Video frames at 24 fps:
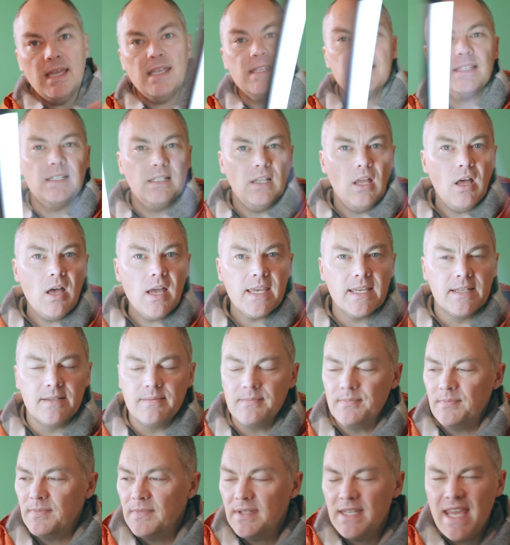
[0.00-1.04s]
it's a light.
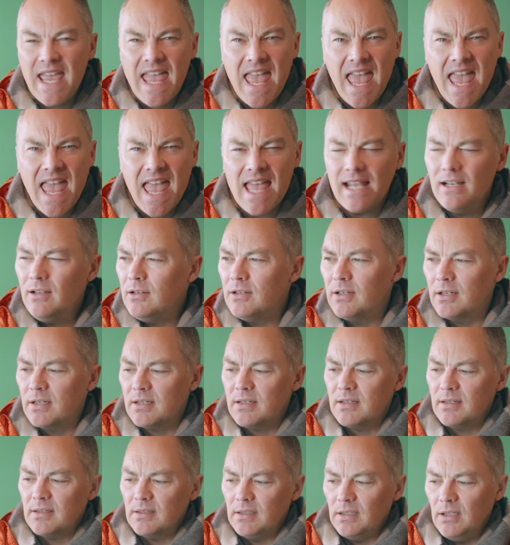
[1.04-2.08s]
Yeah, look,
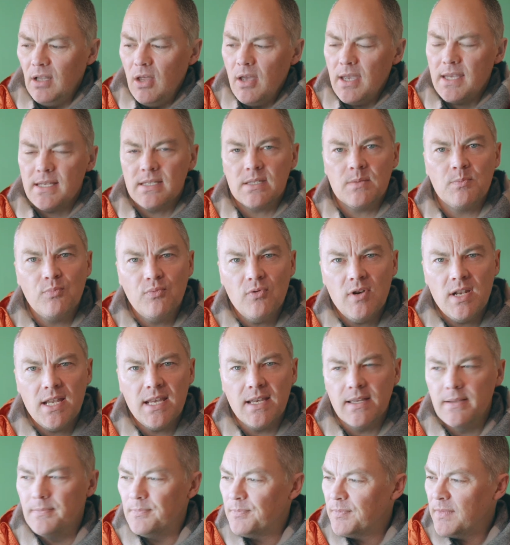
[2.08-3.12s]
lights,
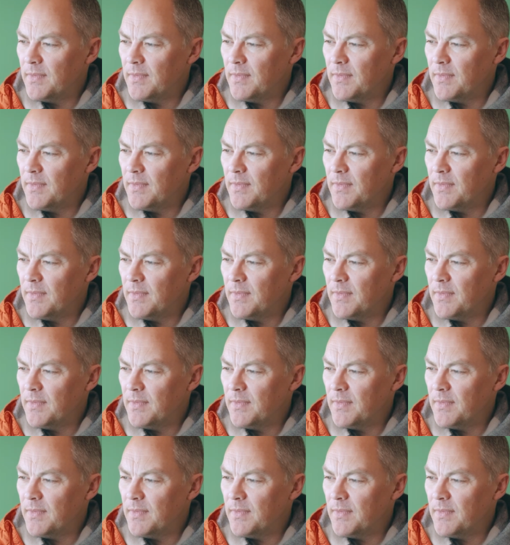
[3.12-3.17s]
brilliant.